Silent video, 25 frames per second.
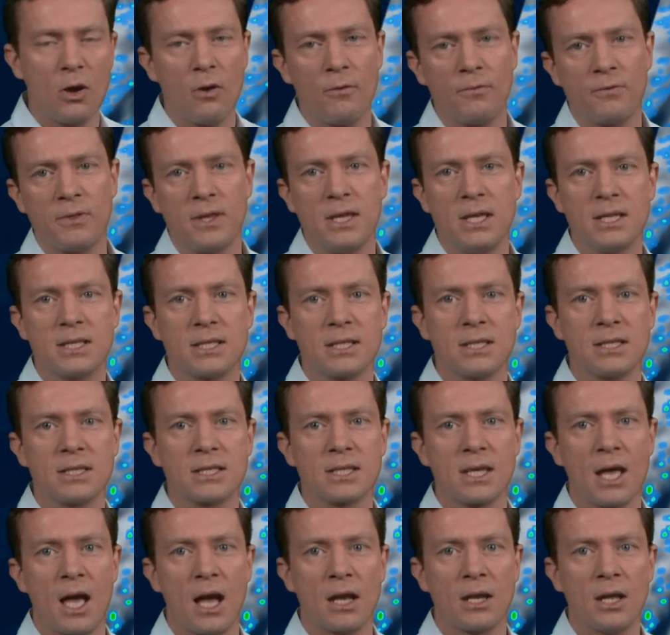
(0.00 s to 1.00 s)
off the eastern
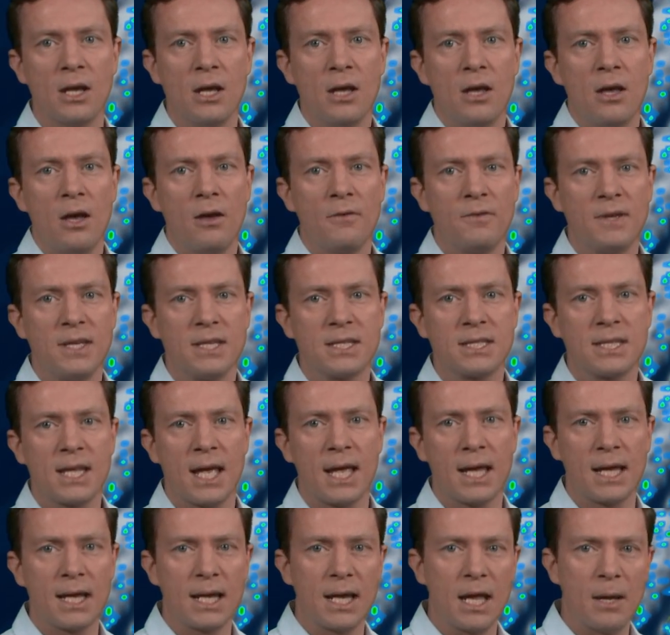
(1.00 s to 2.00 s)
side of East
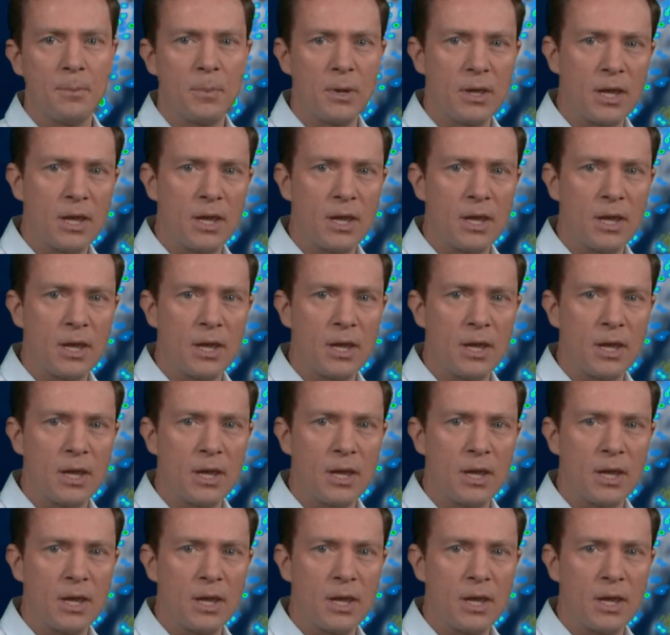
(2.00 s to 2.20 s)
Anglia,